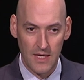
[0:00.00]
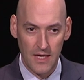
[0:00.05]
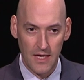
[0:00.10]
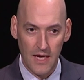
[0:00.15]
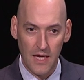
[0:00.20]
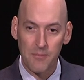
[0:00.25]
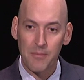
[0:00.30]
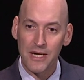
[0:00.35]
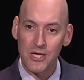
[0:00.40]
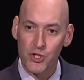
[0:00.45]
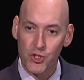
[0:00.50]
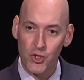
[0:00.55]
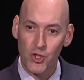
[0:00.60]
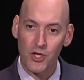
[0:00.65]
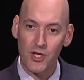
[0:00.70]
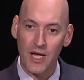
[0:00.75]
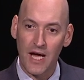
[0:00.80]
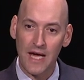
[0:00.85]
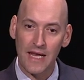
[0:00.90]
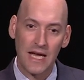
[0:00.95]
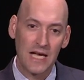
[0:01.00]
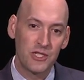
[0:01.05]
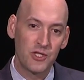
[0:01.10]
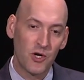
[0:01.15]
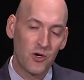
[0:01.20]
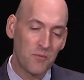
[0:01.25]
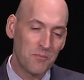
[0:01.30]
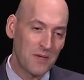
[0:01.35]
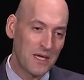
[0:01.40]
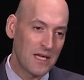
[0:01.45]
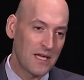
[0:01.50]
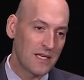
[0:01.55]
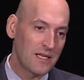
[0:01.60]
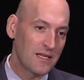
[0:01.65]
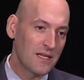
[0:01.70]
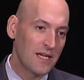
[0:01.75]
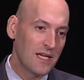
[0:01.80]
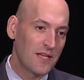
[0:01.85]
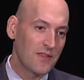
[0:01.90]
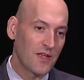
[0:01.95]
And by should not, I don't mean
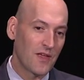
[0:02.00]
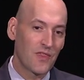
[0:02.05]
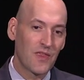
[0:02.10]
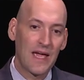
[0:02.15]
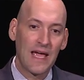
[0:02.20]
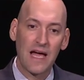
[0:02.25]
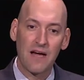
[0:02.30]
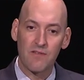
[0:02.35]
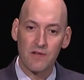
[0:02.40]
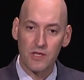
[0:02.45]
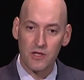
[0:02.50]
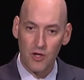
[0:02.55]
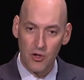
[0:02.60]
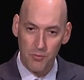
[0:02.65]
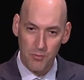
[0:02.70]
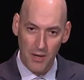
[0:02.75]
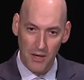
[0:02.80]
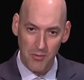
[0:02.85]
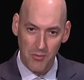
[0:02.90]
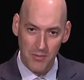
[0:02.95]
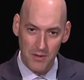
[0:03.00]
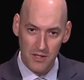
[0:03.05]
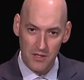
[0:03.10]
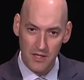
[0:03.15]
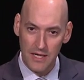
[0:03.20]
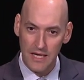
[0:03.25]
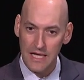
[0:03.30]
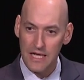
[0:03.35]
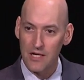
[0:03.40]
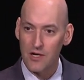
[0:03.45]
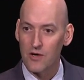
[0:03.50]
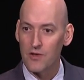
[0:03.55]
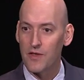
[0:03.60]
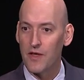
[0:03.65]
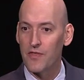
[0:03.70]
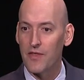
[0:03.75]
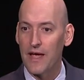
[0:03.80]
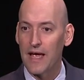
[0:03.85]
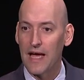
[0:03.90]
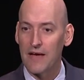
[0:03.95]
that they have a low probability or
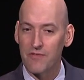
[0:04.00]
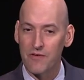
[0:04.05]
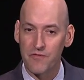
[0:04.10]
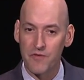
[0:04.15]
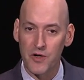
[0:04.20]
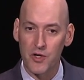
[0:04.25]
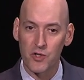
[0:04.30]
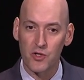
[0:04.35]
that they have a very